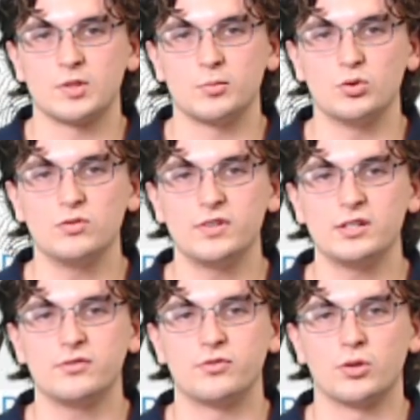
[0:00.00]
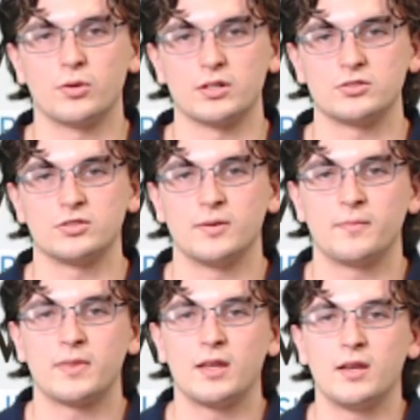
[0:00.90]
Moving forwards,
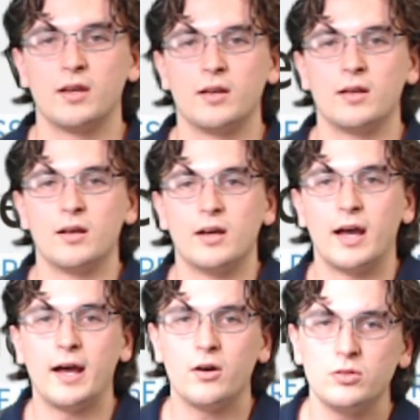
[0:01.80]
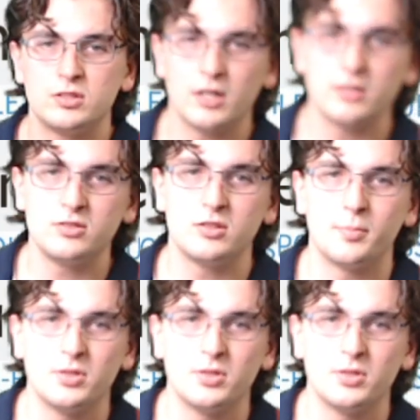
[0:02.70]
how does the